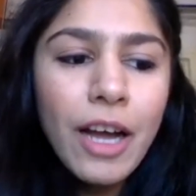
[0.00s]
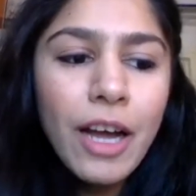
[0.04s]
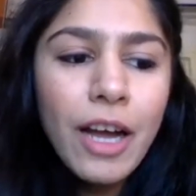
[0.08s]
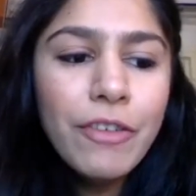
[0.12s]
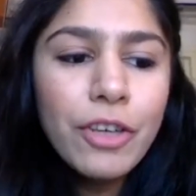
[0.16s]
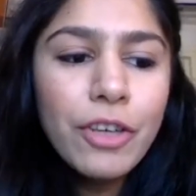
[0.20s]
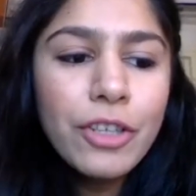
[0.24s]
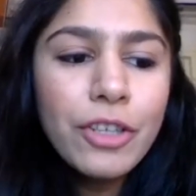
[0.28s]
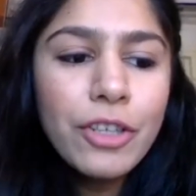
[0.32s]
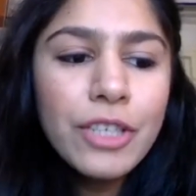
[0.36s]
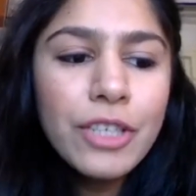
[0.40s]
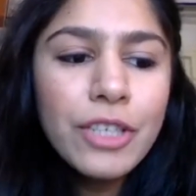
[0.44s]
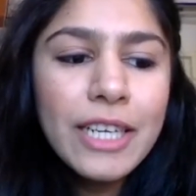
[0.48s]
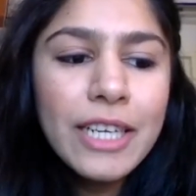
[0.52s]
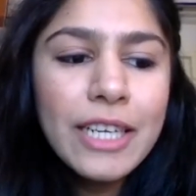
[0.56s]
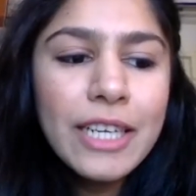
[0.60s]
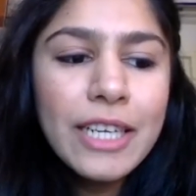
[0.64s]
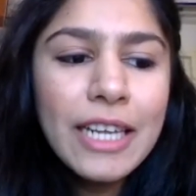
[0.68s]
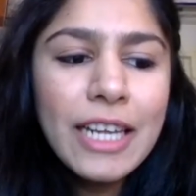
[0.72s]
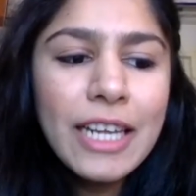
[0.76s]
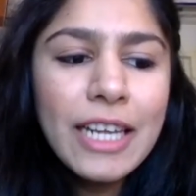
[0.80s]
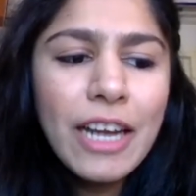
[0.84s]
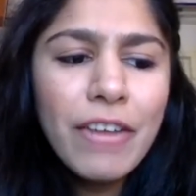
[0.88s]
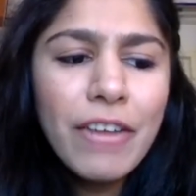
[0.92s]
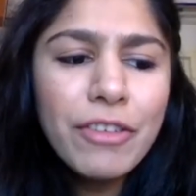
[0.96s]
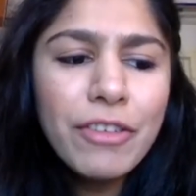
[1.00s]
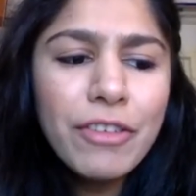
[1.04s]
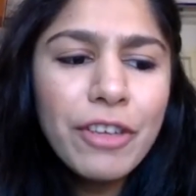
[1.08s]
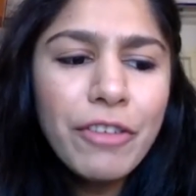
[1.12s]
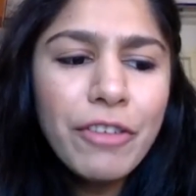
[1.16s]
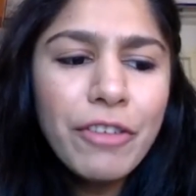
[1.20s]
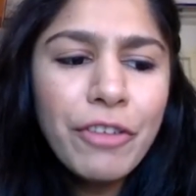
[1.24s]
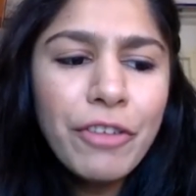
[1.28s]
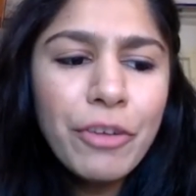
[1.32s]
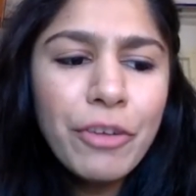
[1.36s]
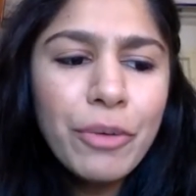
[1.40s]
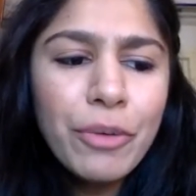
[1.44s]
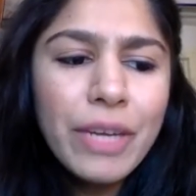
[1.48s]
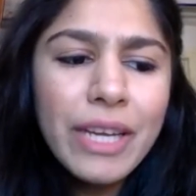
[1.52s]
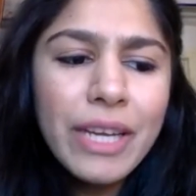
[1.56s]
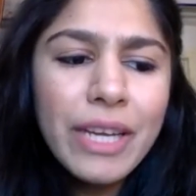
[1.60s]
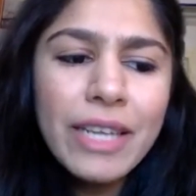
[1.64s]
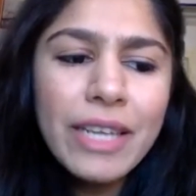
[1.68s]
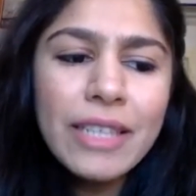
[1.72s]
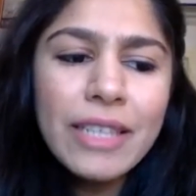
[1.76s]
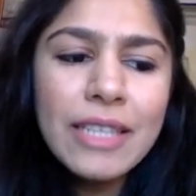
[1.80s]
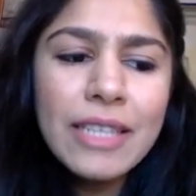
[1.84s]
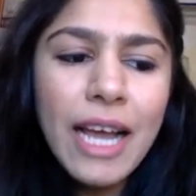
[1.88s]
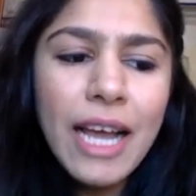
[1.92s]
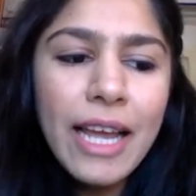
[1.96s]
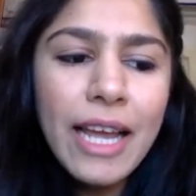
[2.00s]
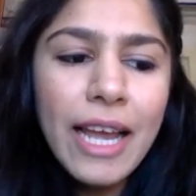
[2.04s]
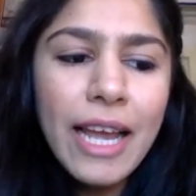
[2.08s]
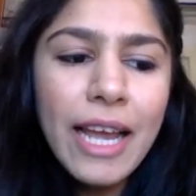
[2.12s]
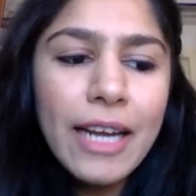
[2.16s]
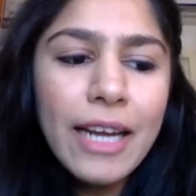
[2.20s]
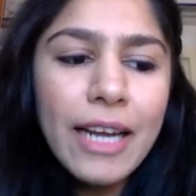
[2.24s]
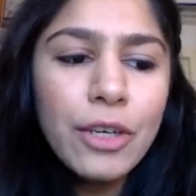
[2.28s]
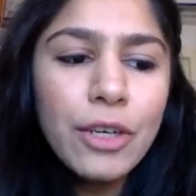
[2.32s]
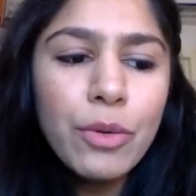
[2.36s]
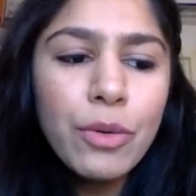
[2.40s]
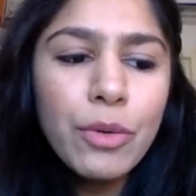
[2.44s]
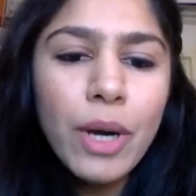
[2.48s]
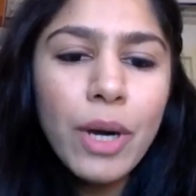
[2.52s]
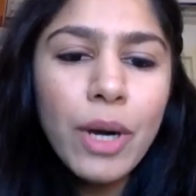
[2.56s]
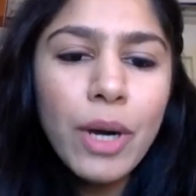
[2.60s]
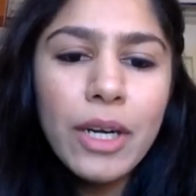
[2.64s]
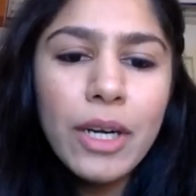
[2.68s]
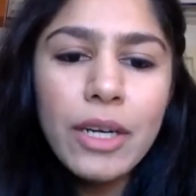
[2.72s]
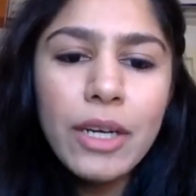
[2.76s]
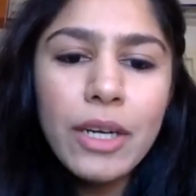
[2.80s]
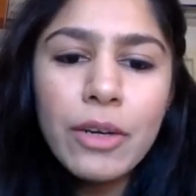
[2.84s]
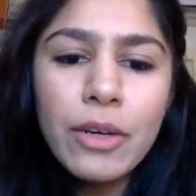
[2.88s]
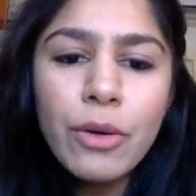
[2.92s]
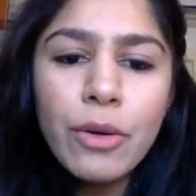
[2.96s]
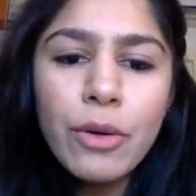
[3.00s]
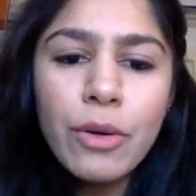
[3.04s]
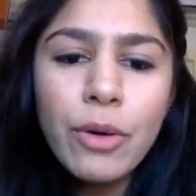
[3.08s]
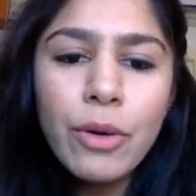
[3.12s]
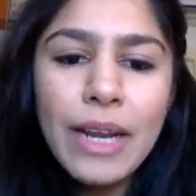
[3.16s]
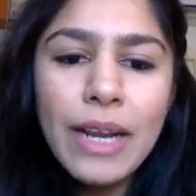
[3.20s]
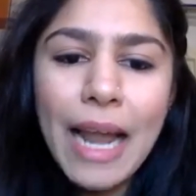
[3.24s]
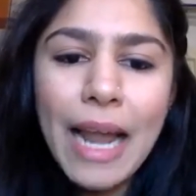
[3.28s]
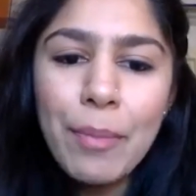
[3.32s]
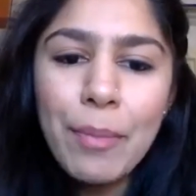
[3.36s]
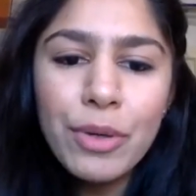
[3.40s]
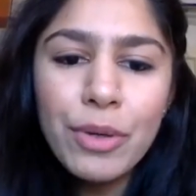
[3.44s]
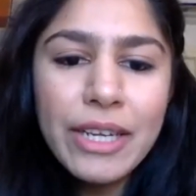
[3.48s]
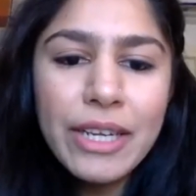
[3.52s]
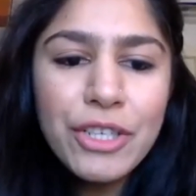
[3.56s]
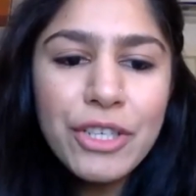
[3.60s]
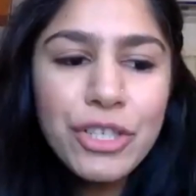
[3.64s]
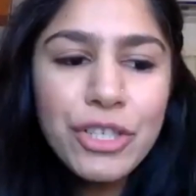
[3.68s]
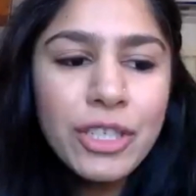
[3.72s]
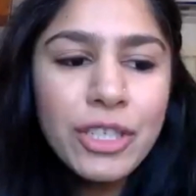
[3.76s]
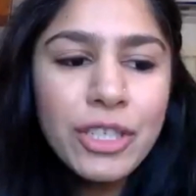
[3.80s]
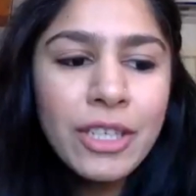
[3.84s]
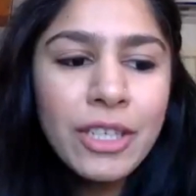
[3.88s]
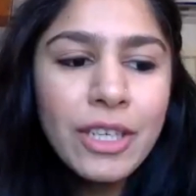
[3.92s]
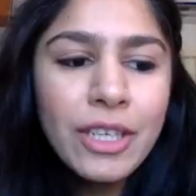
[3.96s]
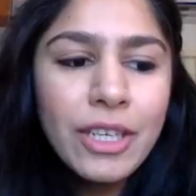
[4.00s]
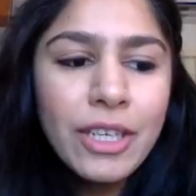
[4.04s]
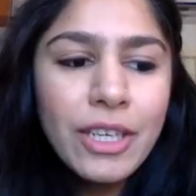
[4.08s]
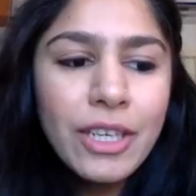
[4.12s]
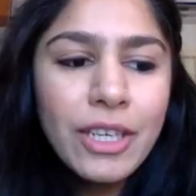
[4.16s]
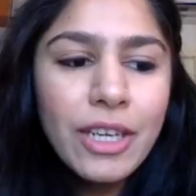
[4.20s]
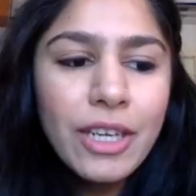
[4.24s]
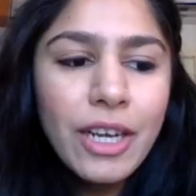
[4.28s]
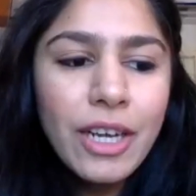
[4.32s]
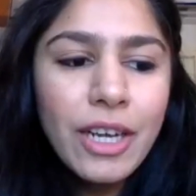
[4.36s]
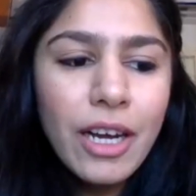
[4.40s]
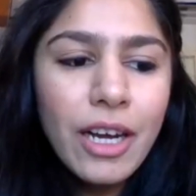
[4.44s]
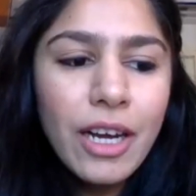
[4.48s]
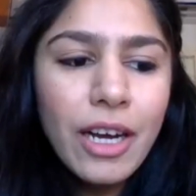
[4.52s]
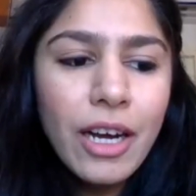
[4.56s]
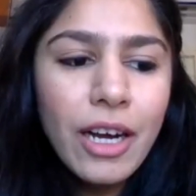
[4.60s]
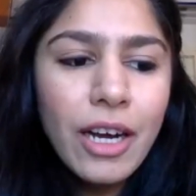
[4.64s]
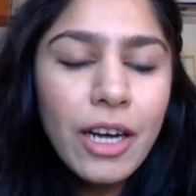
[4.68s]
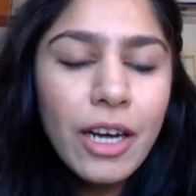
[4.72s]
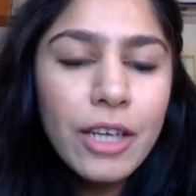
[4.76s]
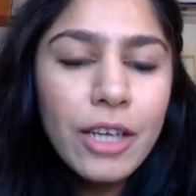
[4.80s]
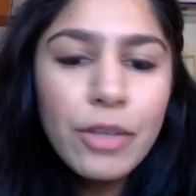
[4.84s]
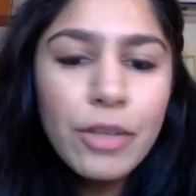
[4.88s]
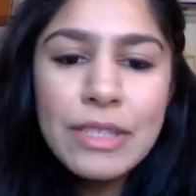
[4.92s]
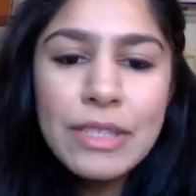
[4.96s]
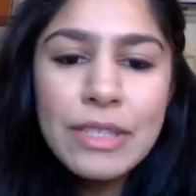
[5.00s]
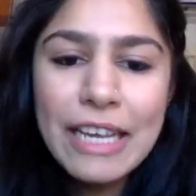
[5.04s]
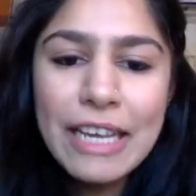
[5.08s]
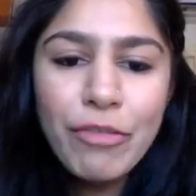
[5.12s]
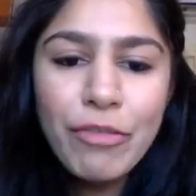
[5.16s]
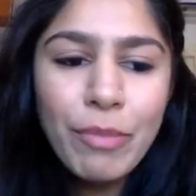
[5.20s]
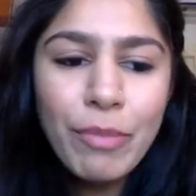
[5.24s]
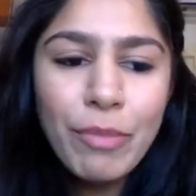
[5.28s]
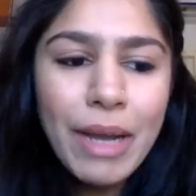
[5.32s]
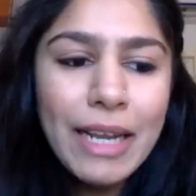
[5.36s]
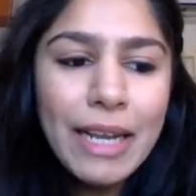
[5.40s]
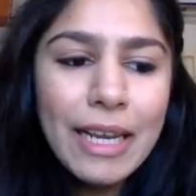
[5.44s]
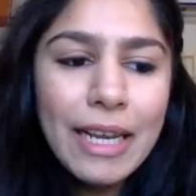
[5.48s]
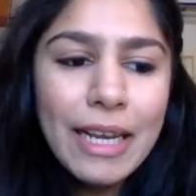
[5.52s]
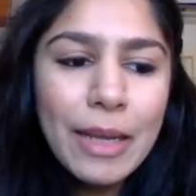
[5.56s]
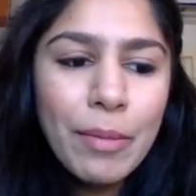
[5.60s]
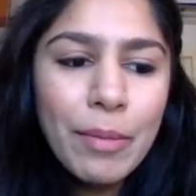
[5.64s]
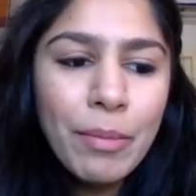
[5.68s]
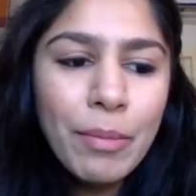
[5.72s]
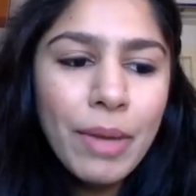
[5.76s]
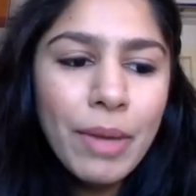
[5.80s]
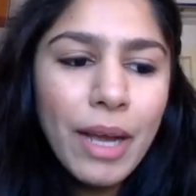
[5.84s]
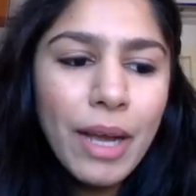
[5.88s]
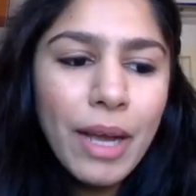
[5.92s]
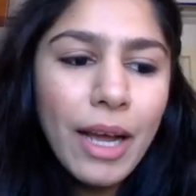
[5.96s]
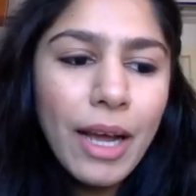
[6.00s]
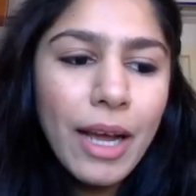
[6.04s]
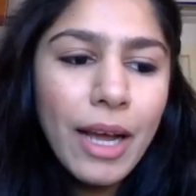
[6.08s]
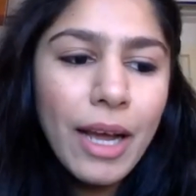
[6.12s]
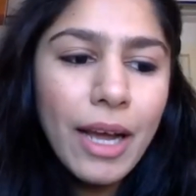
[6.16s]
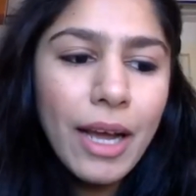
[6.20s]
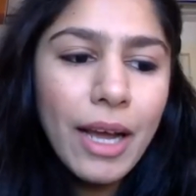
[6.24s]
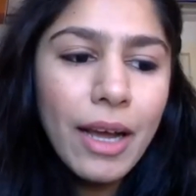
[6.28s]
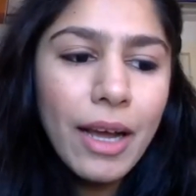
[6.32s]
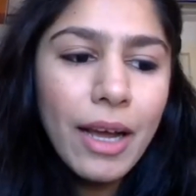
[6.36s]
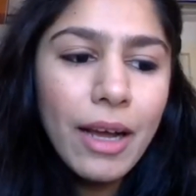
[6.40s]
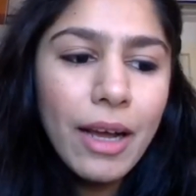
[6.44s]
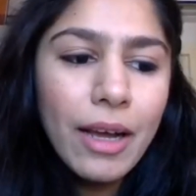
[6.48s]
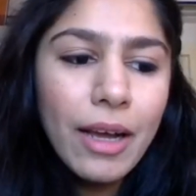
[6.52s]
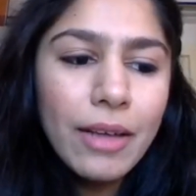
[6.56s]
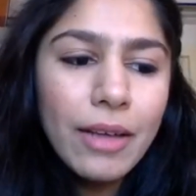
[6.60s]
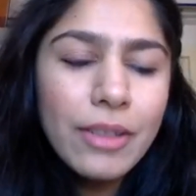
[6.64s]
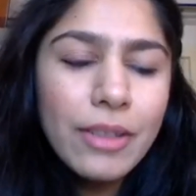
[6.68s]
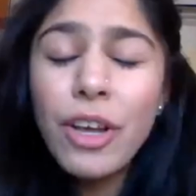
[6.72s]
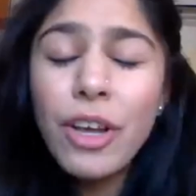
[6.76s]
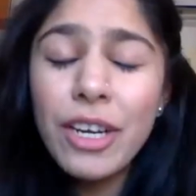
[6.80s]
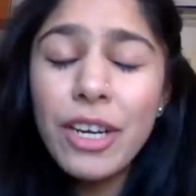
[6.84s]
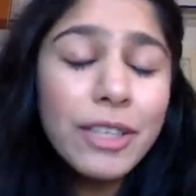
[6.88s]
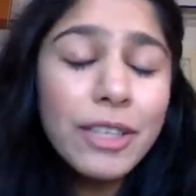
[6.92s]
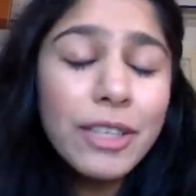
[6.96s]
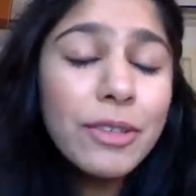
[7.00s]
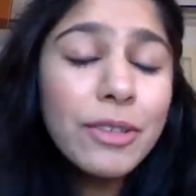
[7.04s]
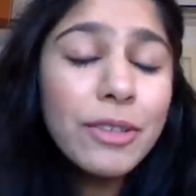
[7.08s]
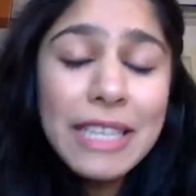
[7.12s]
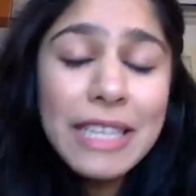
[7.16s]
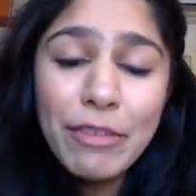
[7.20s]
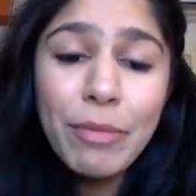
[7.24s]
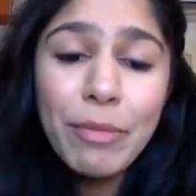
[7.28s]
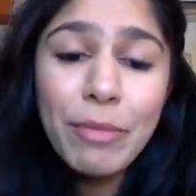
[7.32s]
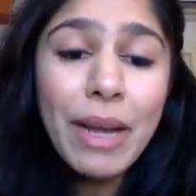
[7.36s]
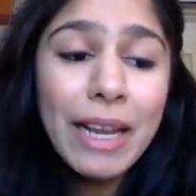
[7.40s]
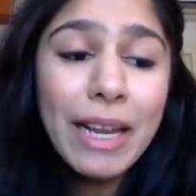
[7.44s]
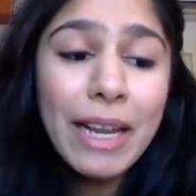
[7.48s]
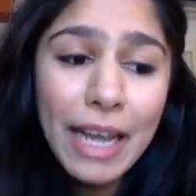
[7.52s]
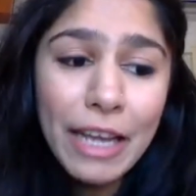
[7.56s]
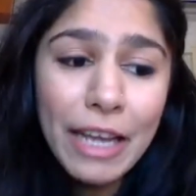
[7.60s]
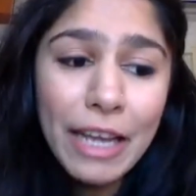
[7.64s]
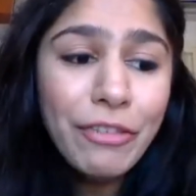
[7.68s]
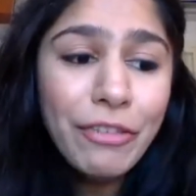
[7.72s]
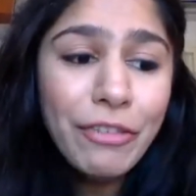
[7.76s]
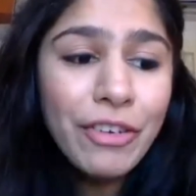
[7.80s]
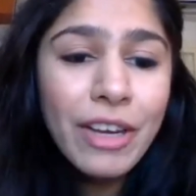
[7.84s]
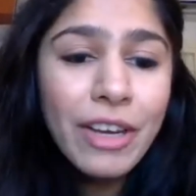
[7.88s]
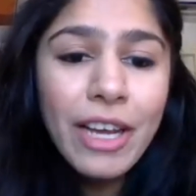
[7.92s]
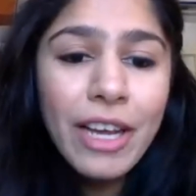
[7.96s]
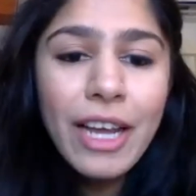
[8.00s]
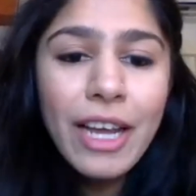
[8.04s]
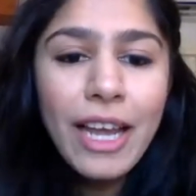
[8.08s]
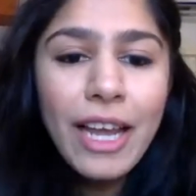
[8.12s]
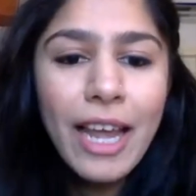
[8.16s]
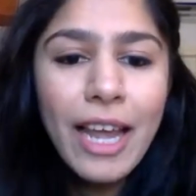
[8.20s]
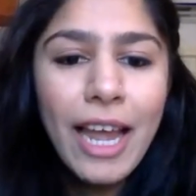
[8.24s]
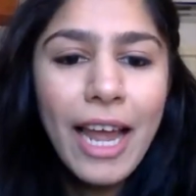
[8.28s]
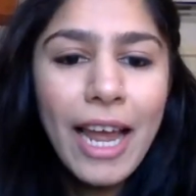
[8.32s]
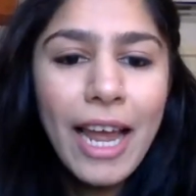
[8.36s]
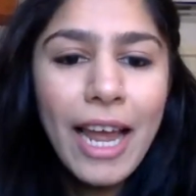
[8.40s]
unfortunately after a few days I had to undergo an amputation to save my limb, to save my life.